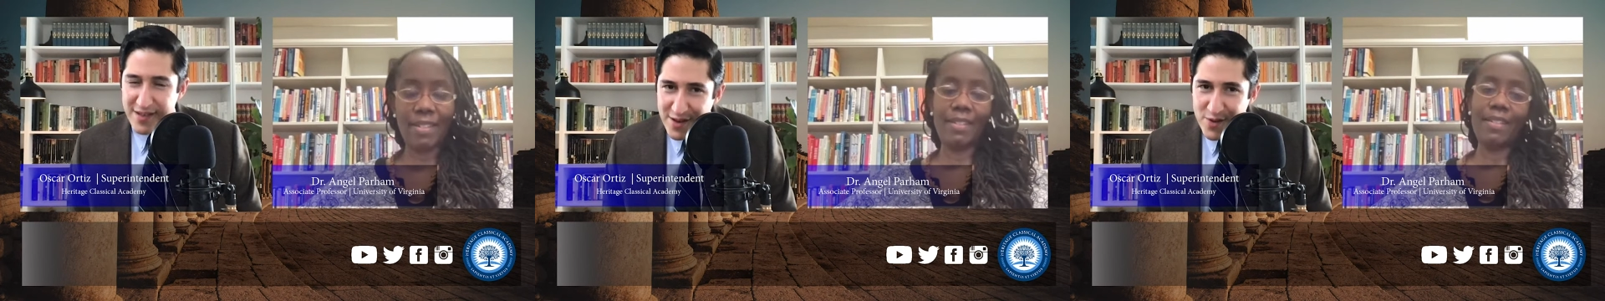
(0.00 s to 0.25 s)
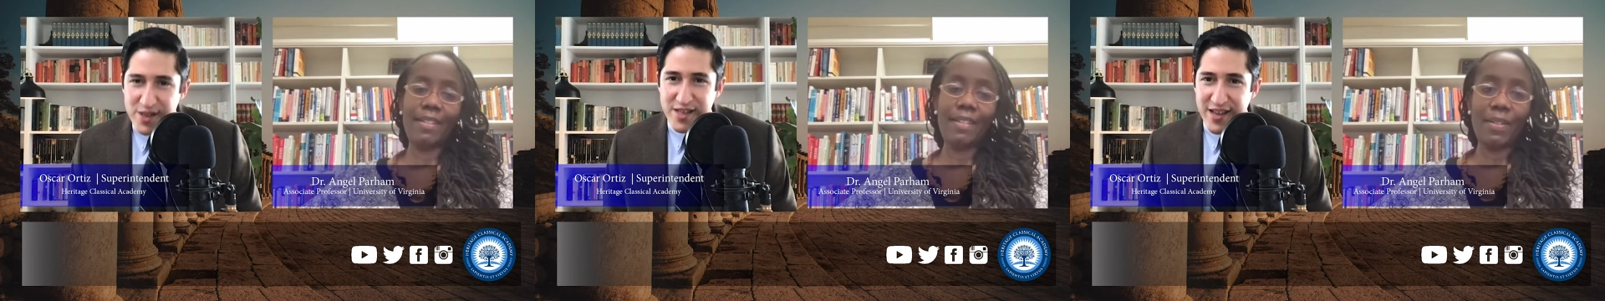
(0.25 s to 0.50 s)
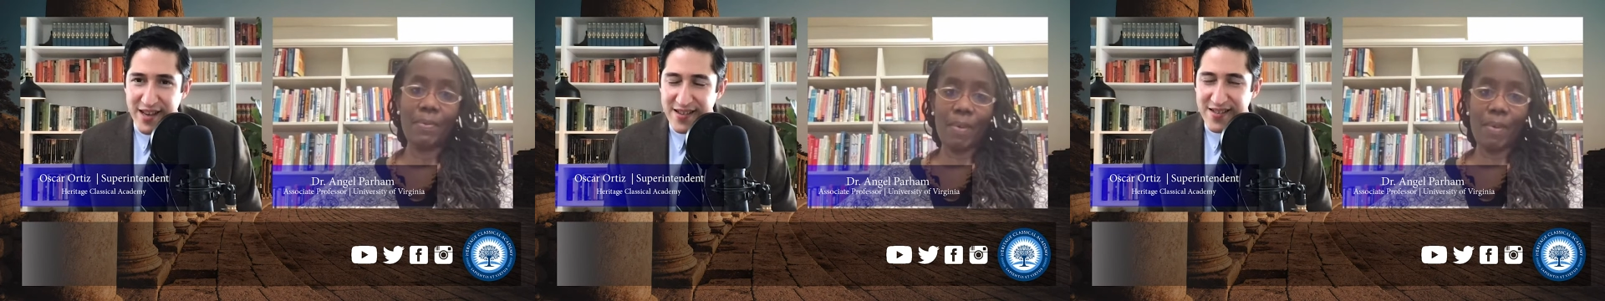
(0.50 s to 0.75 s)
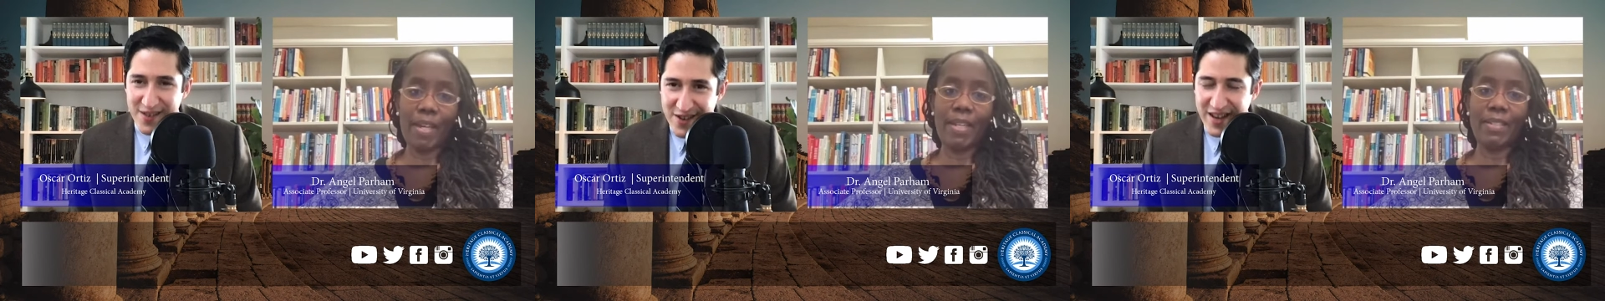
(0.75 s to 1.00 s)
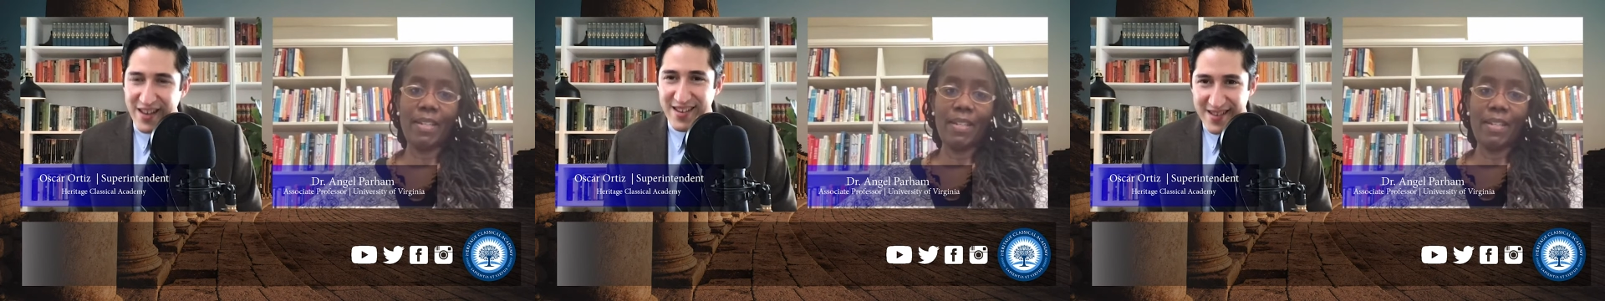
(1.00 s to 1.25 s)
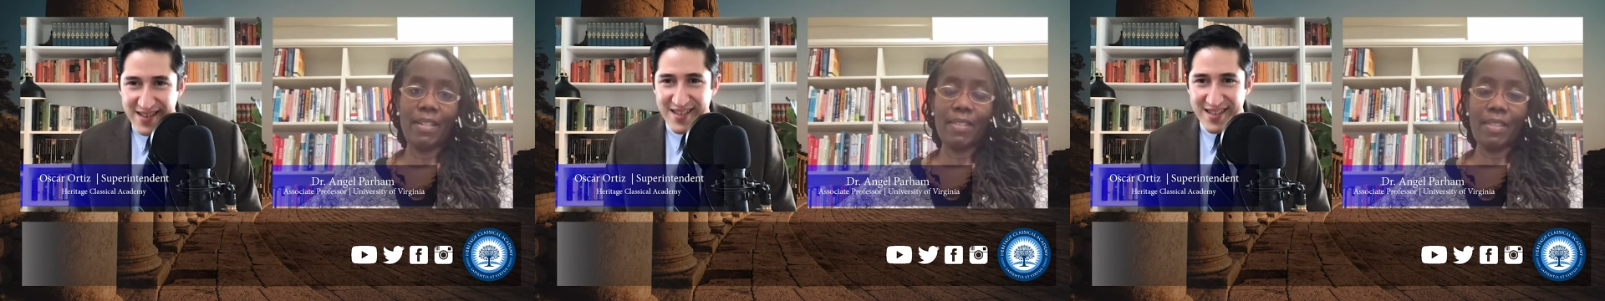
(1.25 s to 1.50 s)
Speaker 1: Interesting. Right? Okay.
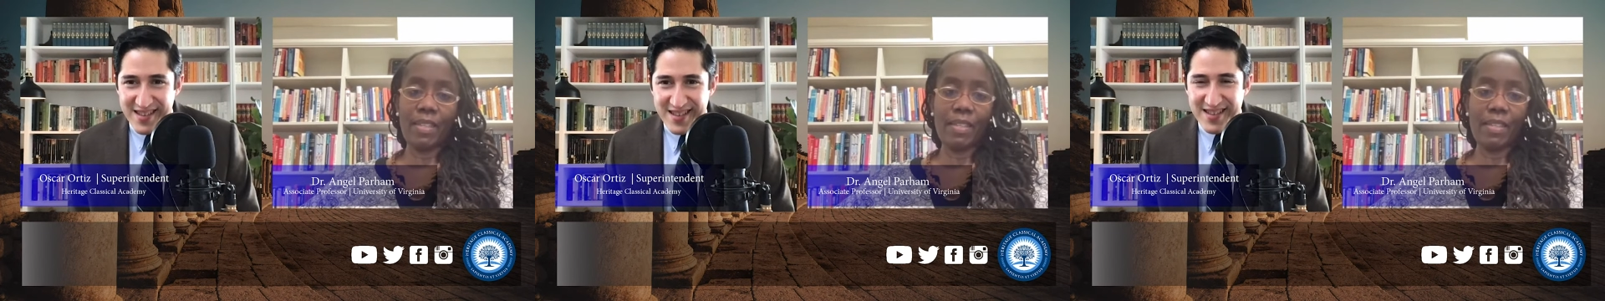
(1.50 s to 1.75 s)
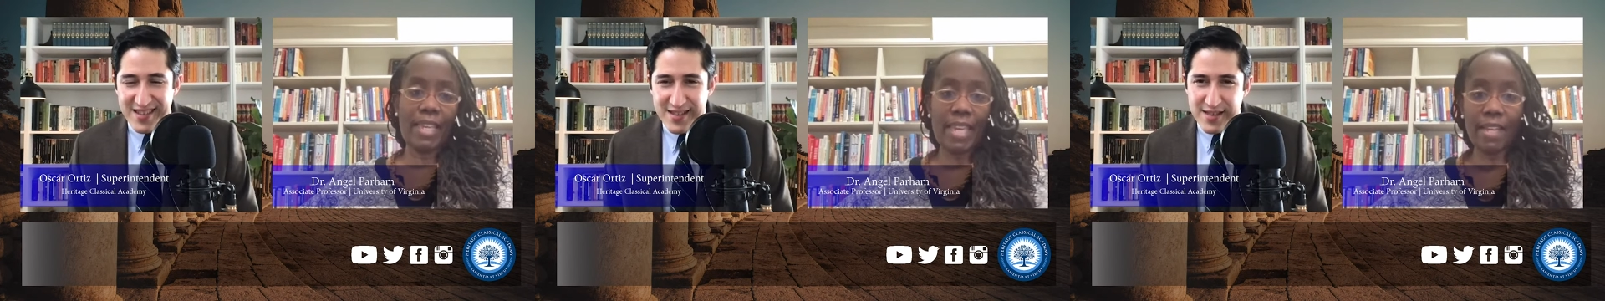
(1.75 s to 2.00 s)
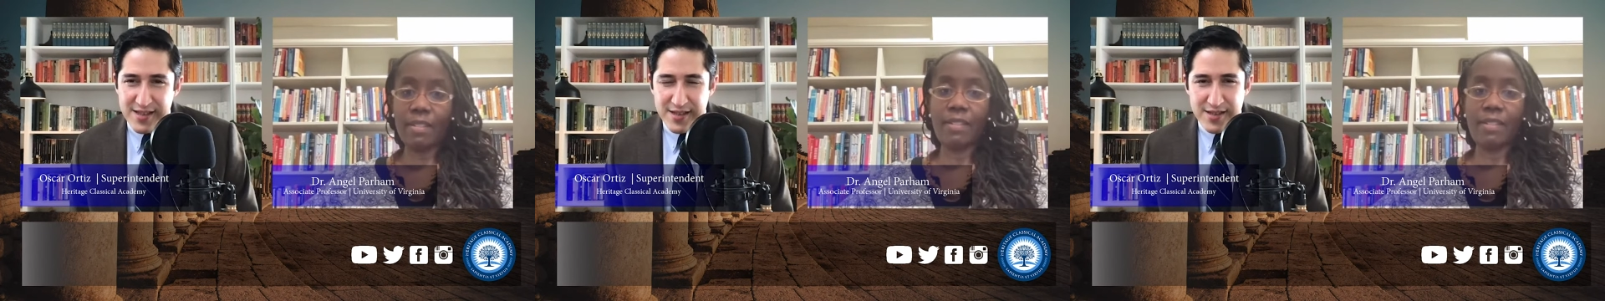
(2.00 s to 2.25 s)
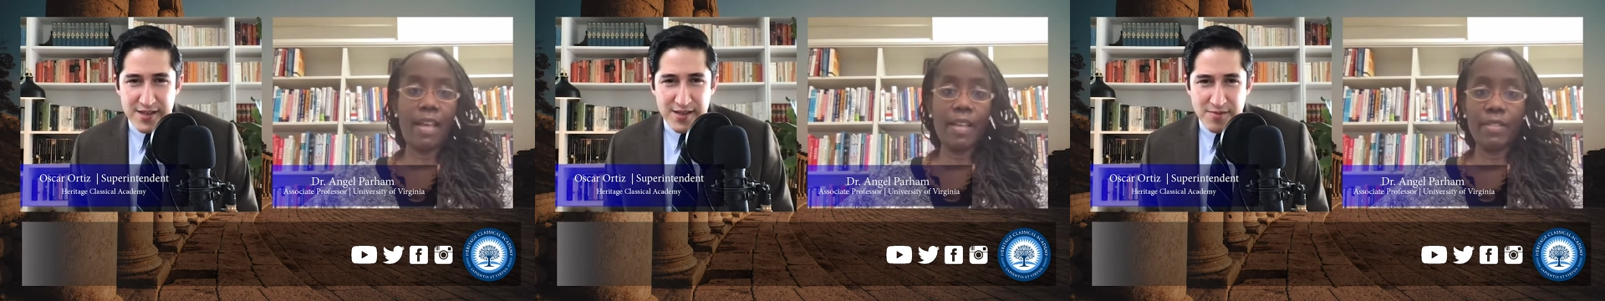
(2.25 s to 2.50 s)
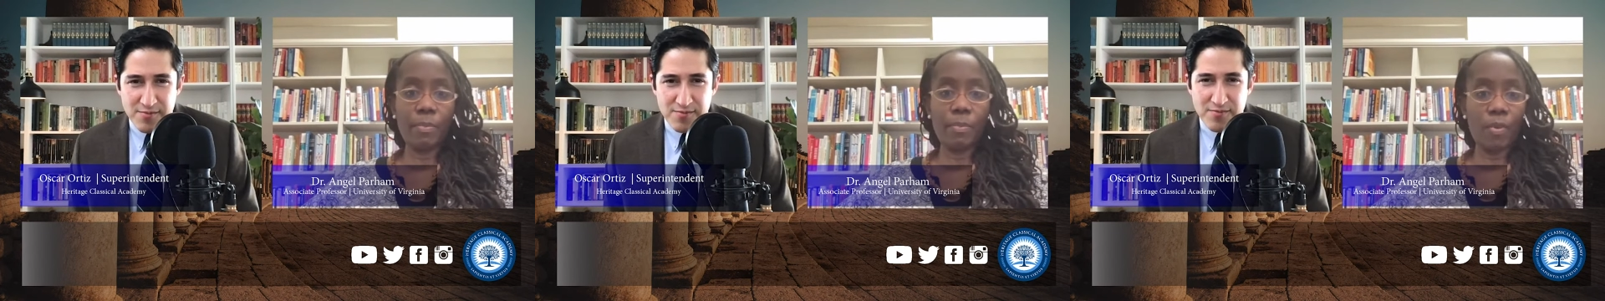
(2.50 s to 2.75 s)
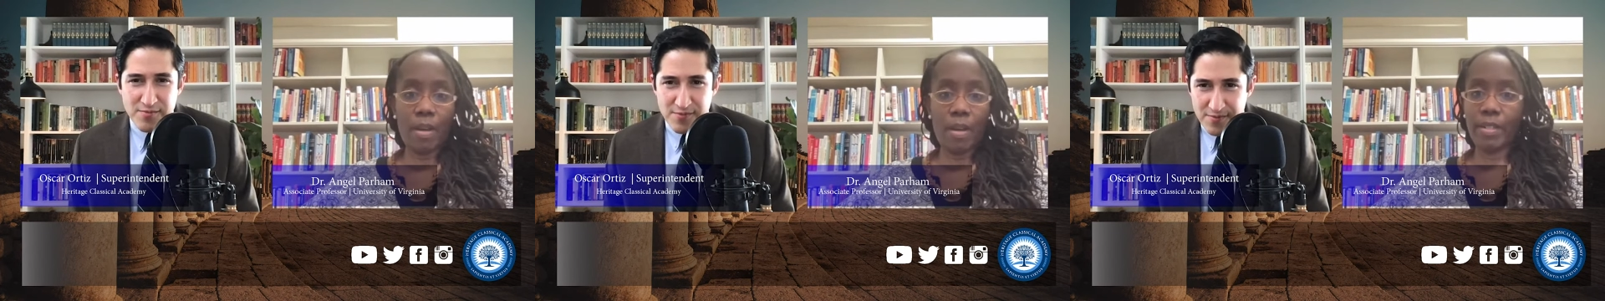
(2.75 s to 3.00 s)
The canon as a
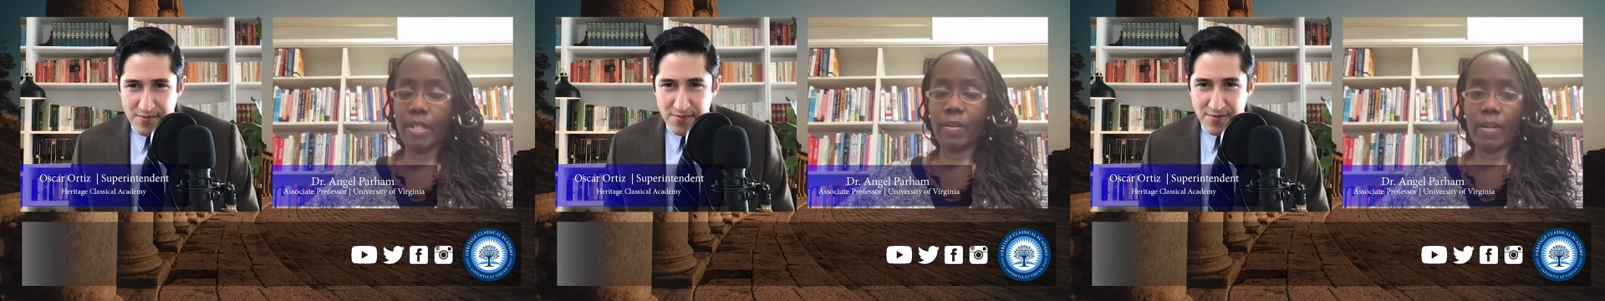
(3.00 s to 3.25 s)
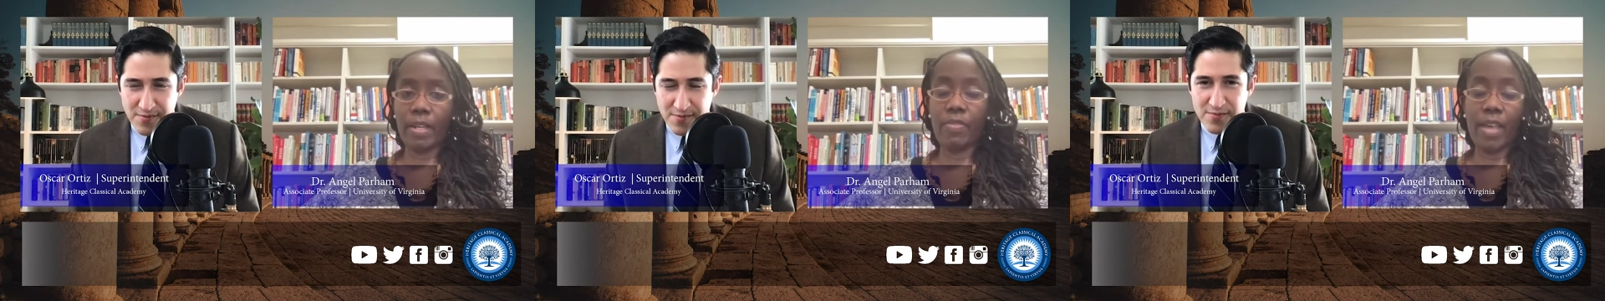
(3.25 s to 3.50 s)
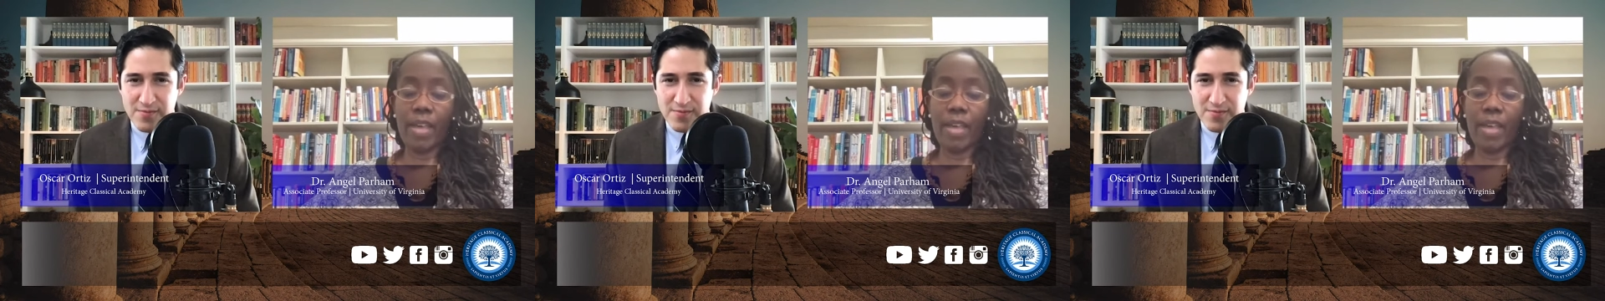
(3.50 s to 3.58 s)
broad area that